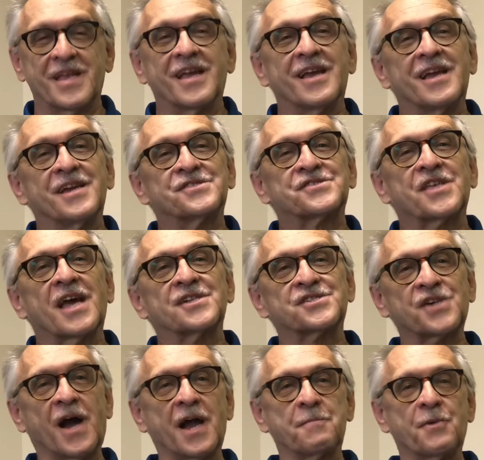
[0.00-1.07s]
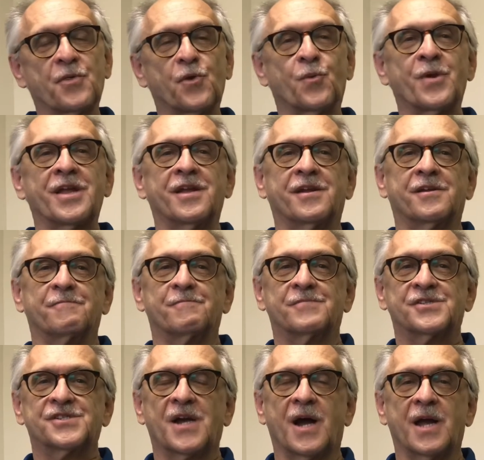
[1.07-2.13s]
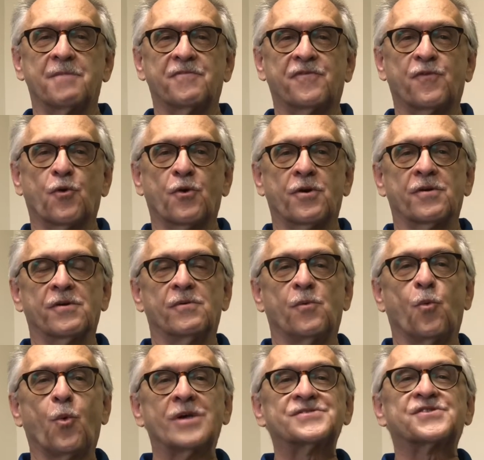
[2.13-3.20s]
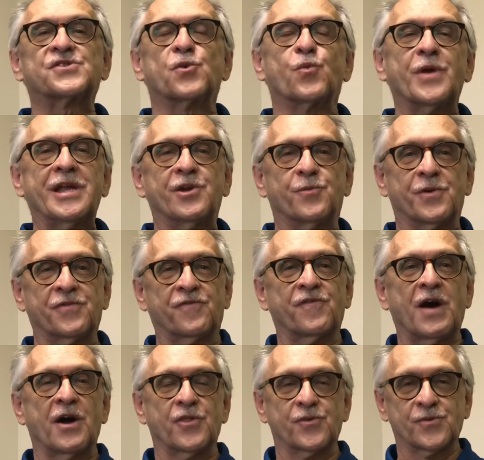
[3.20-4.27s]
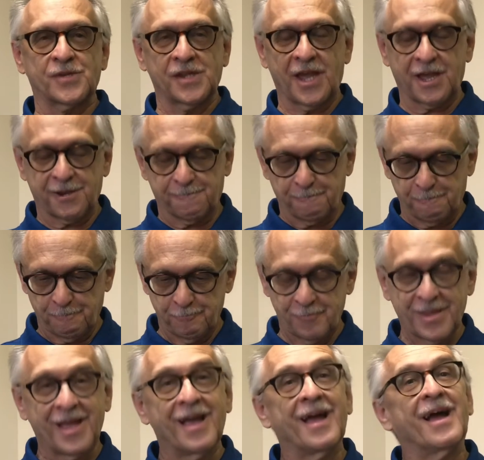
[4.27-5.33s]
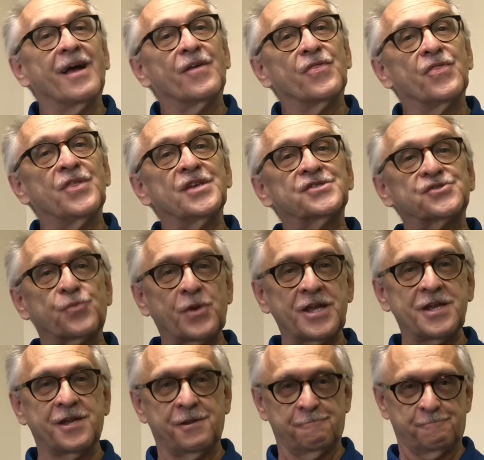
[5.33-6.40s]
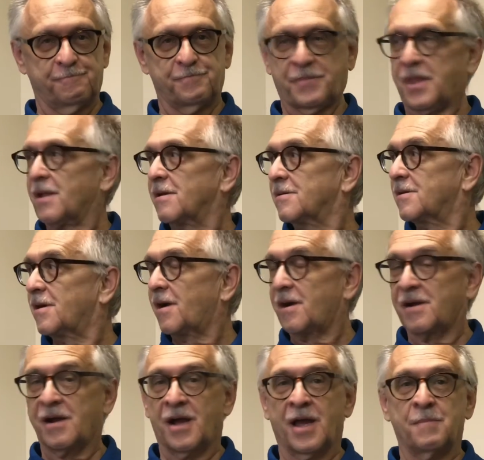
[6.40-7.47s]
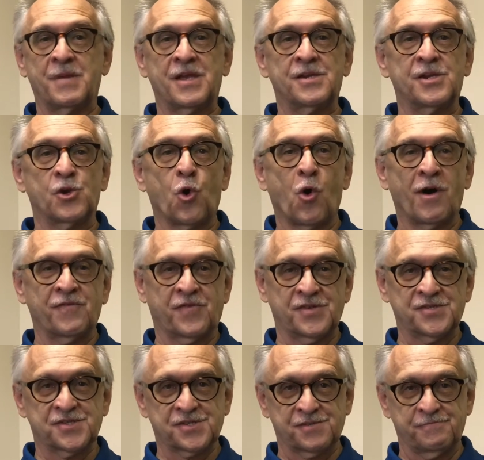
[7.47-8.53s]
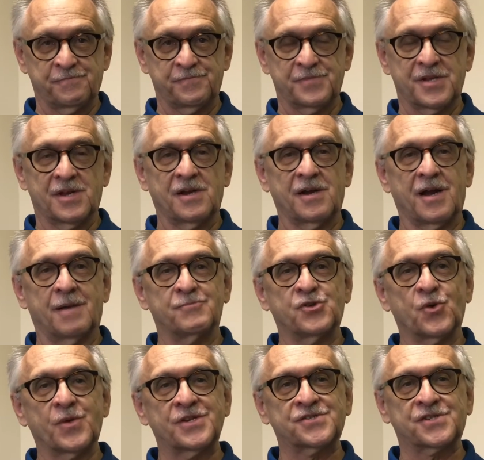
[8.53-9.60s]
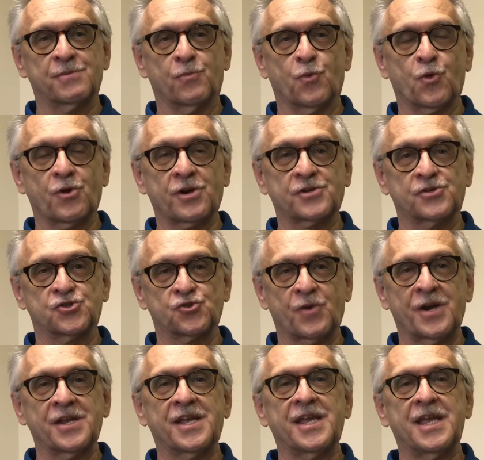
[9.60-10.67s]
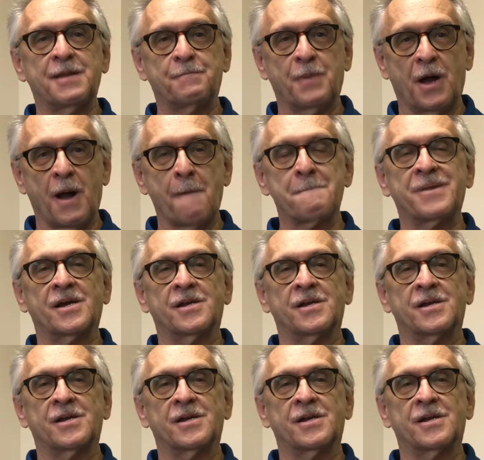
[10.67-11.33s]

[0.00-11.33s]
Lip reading: It's that time of the week. Time for Once a Week with Father Len. This week, I'm in an office. I'm doing some work to try to keep up